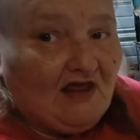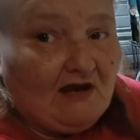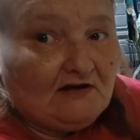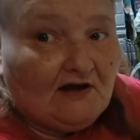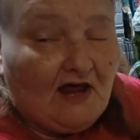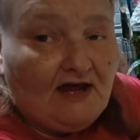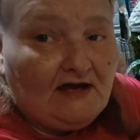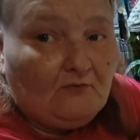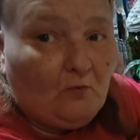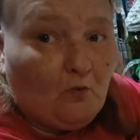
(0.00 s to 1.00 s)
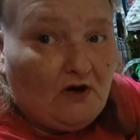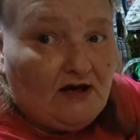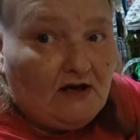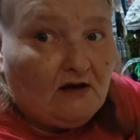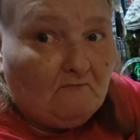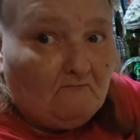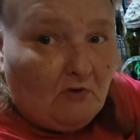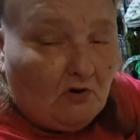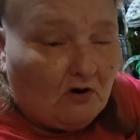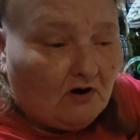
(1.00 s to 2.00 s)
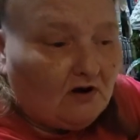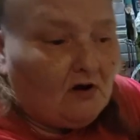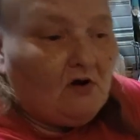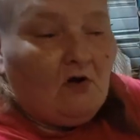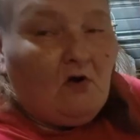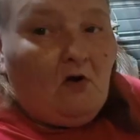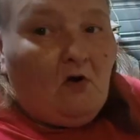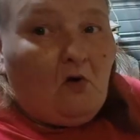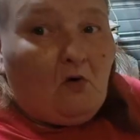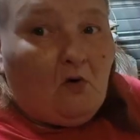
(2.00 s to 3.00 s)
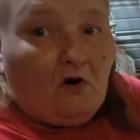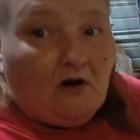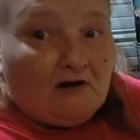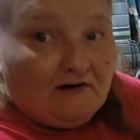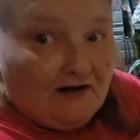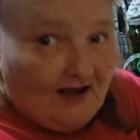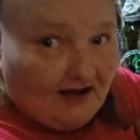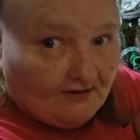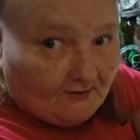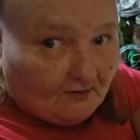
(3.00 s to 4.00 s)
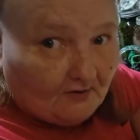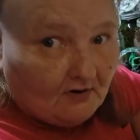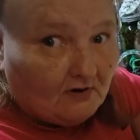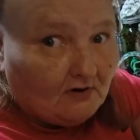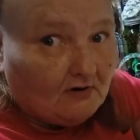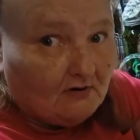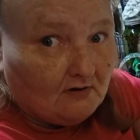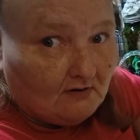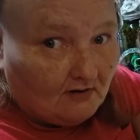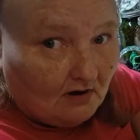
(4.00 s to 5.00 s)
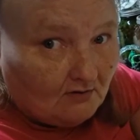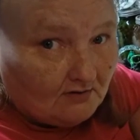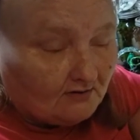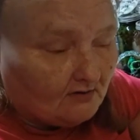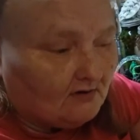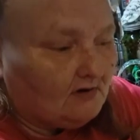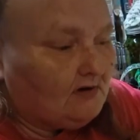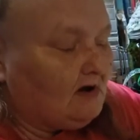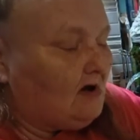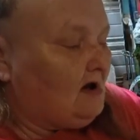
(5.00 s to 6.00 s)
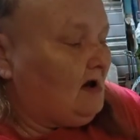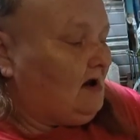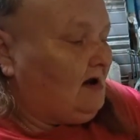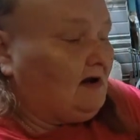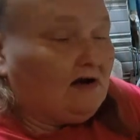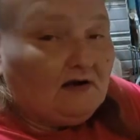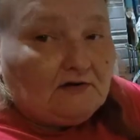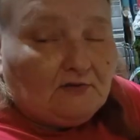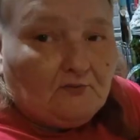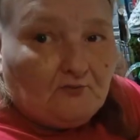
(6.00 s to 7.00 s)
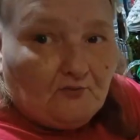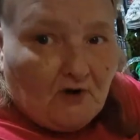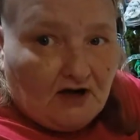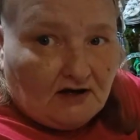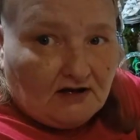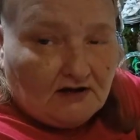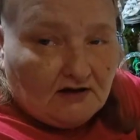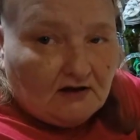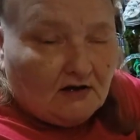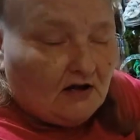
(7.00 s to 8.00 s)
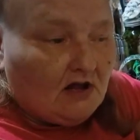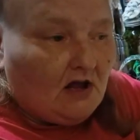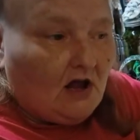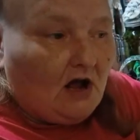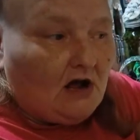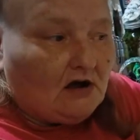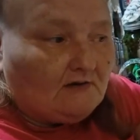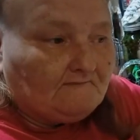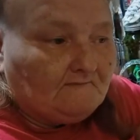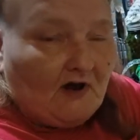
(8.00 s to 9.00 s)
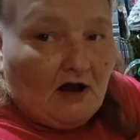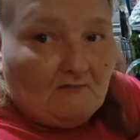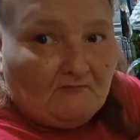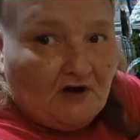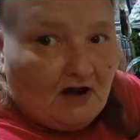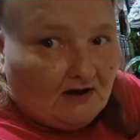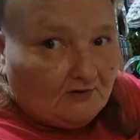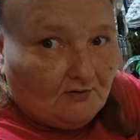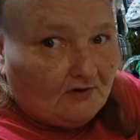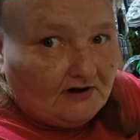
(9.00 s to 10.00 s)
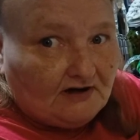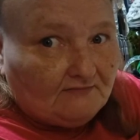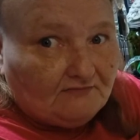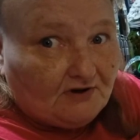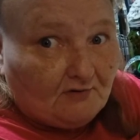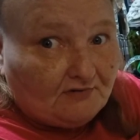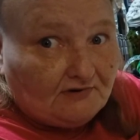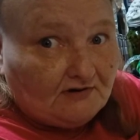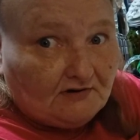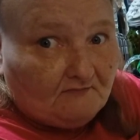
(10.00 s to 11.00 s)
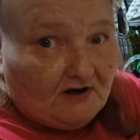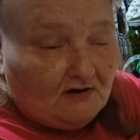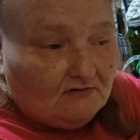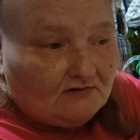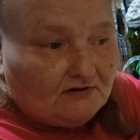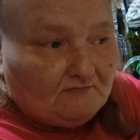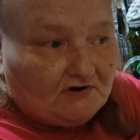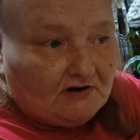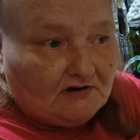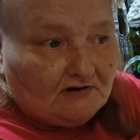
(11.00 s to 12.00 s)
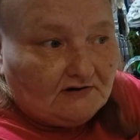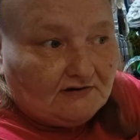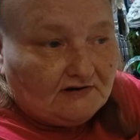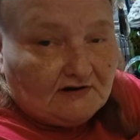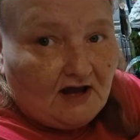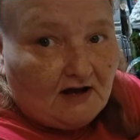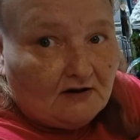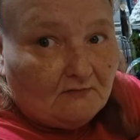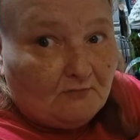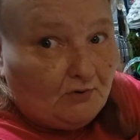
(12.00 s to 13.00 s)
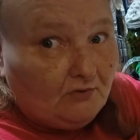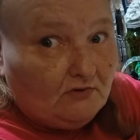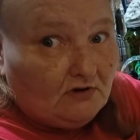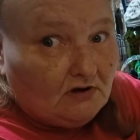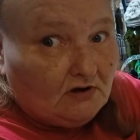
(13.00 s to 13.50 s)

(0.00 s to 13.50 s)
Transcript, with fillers: at the 8 week mark or later, longer, it's ready. I'm not going to give dosage amounts because it's kind of moot.